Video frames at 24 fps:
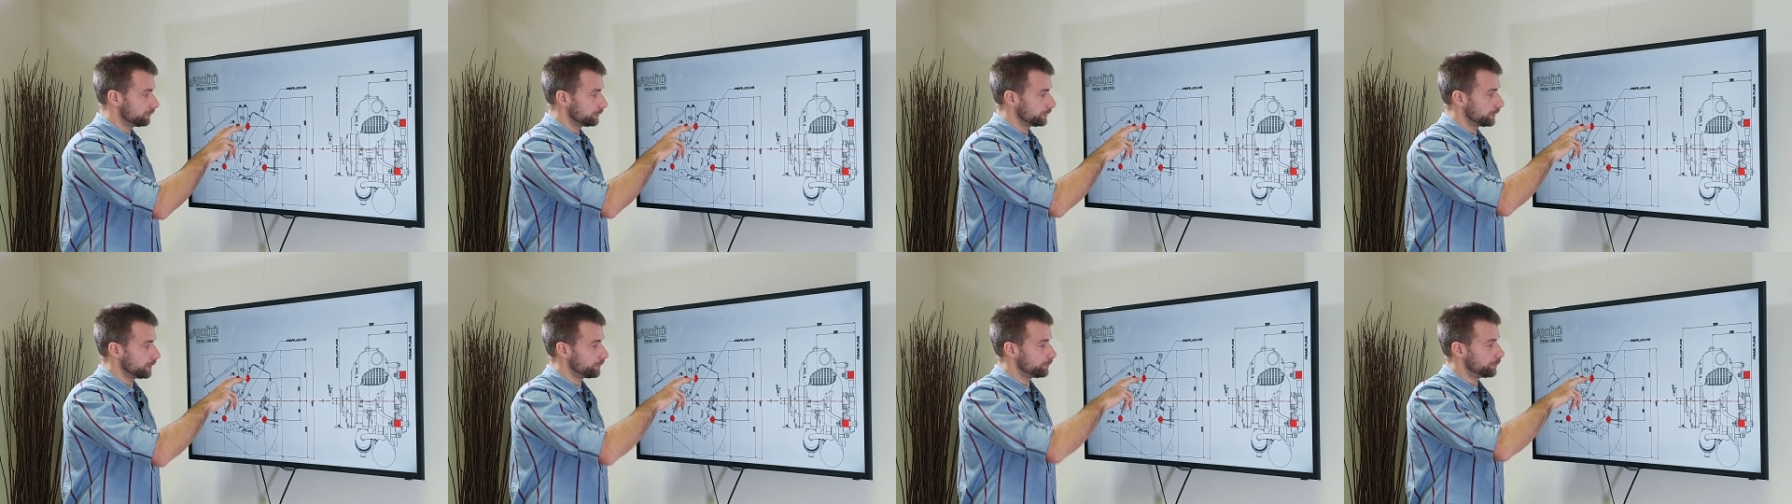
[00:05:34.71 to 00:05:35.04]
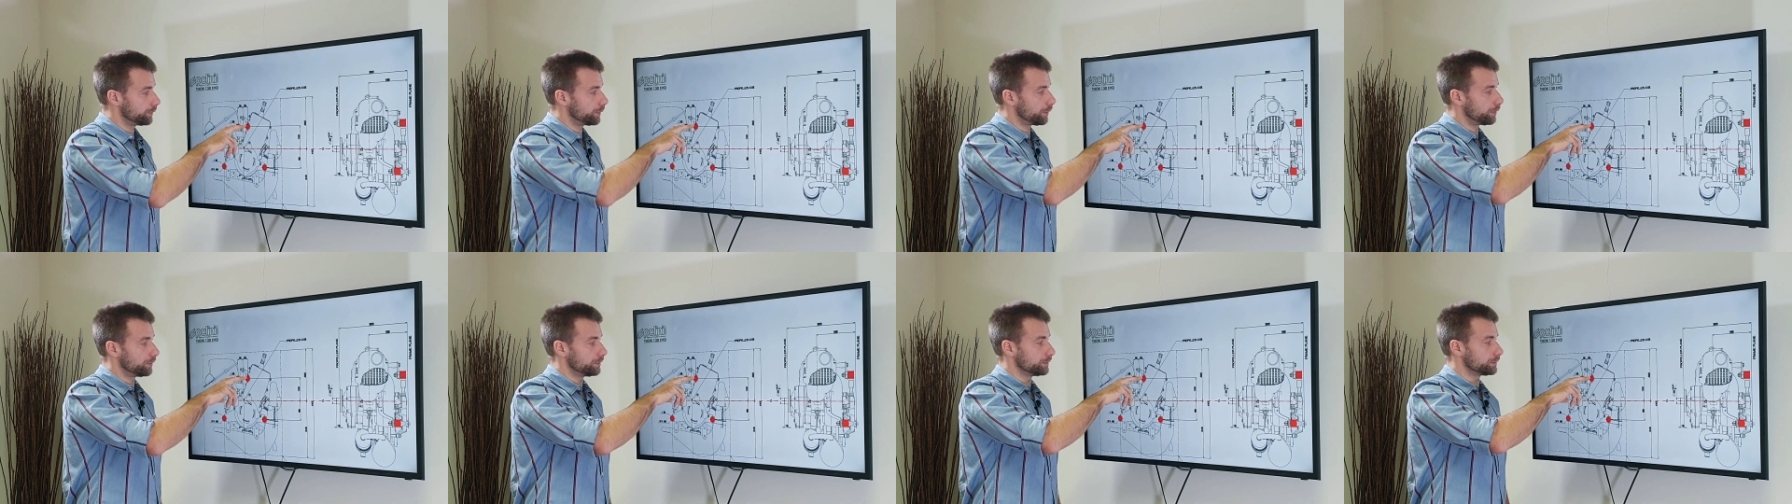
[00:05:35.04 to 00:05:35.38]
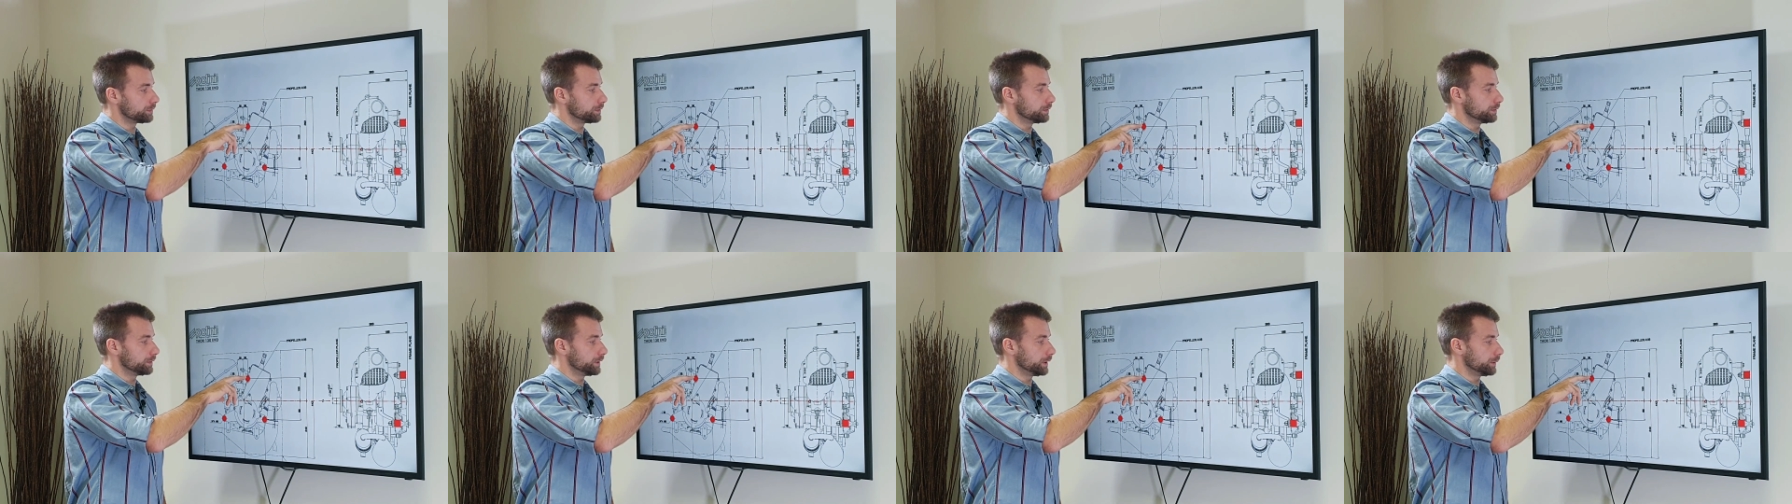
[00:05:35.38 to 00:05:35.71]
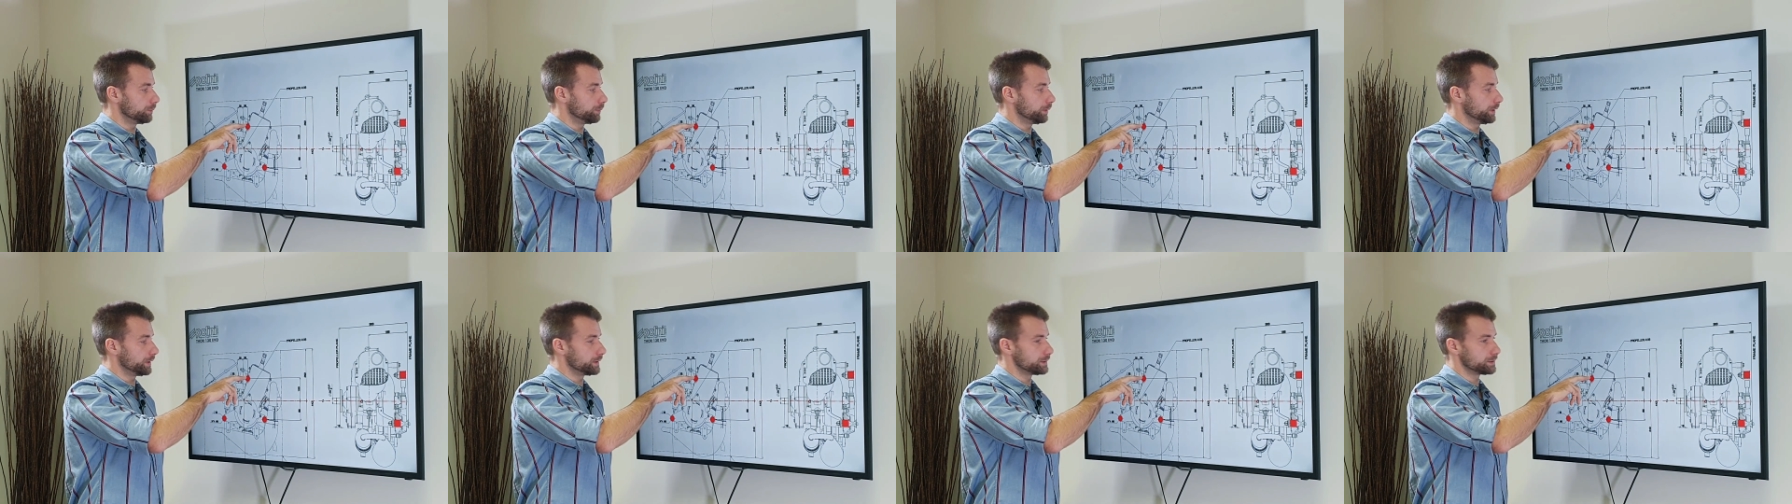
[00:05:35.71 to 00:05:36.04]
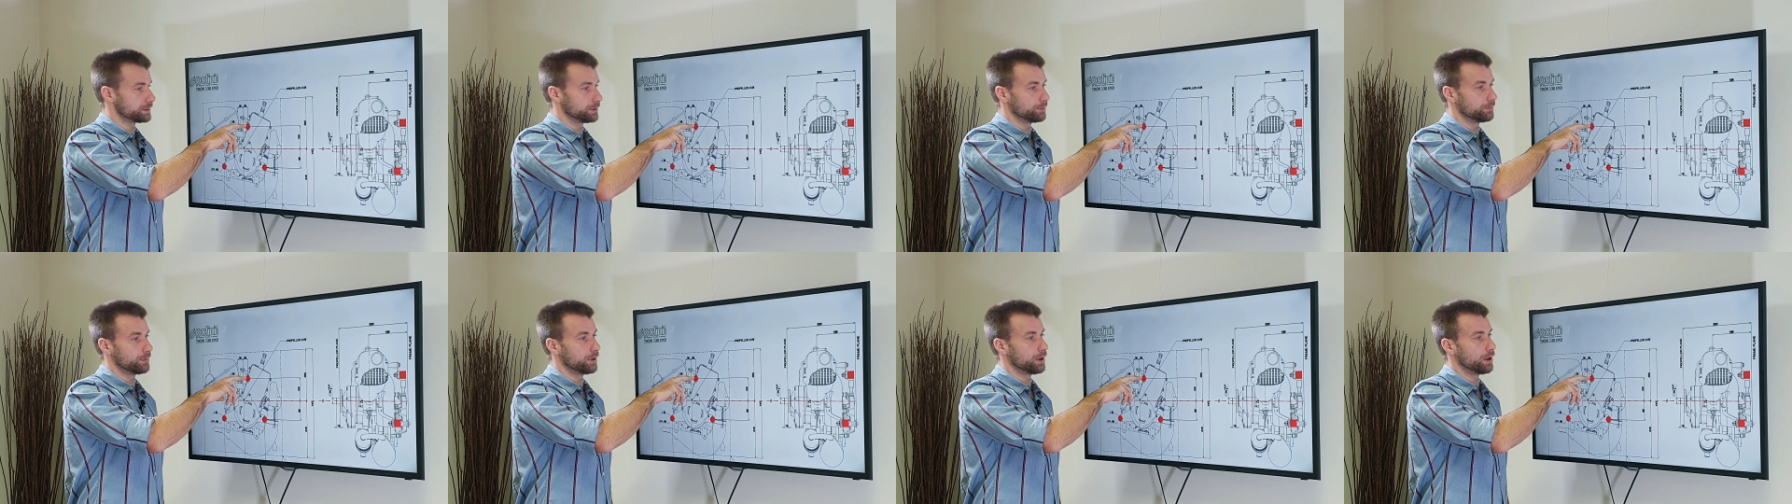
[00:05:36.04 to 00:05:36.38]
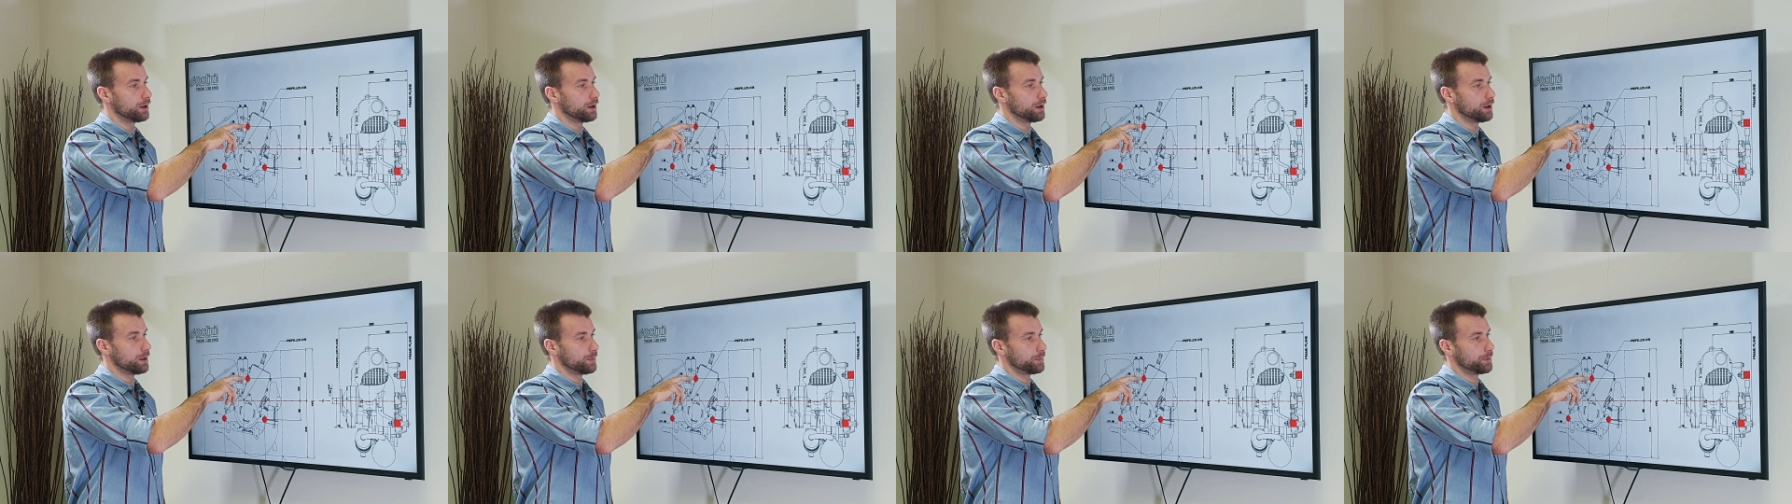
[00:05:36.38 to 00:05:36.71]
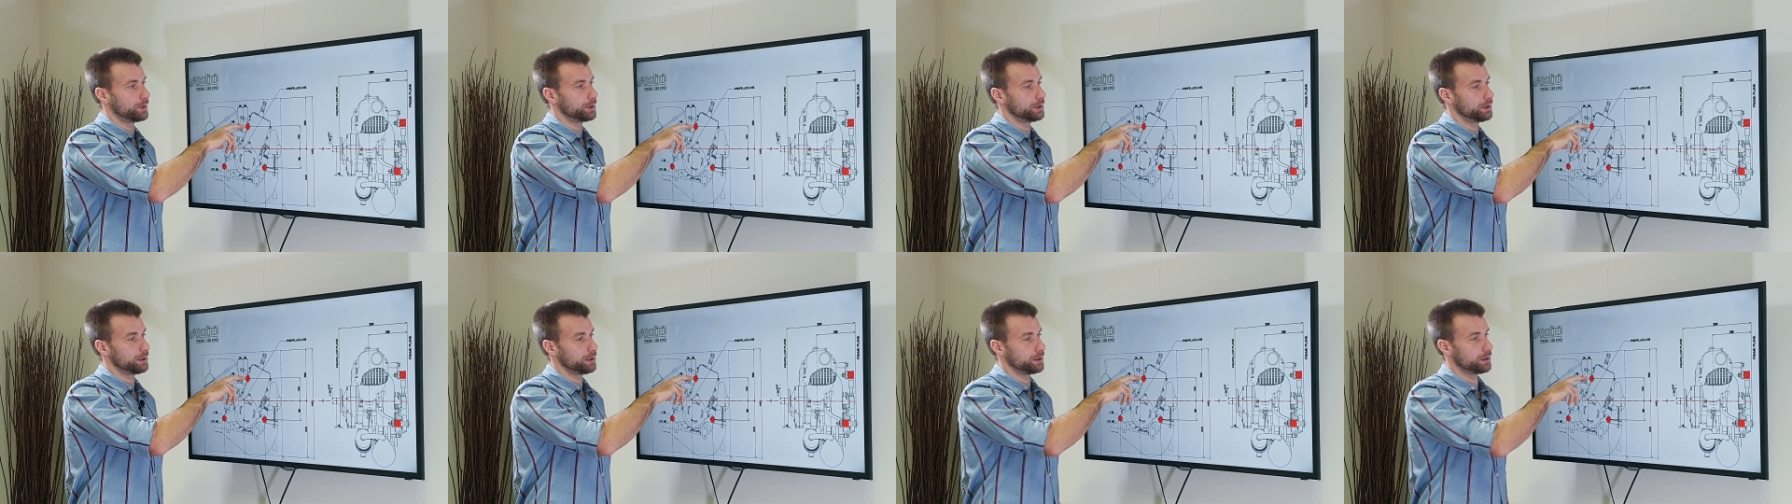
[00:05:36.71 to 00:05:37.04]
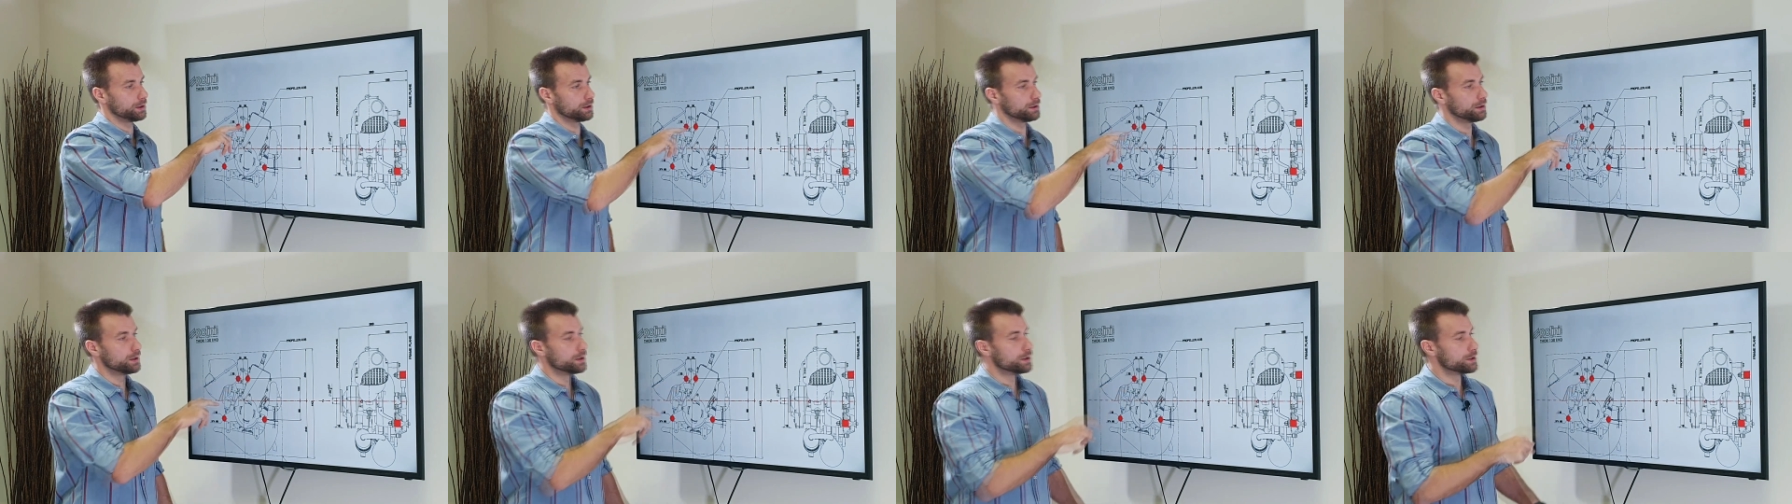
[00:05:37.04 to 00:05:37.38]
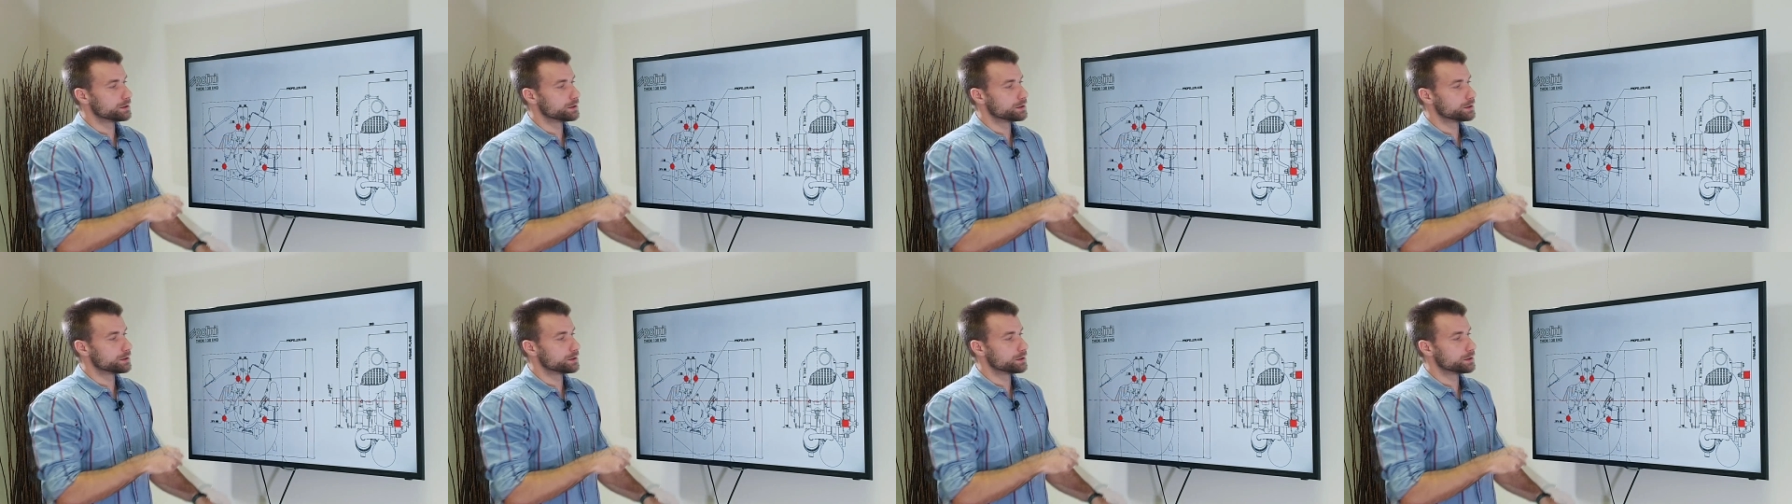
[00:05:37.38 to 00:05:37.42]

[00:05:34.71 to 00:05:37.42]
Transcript: they point, they place them up here.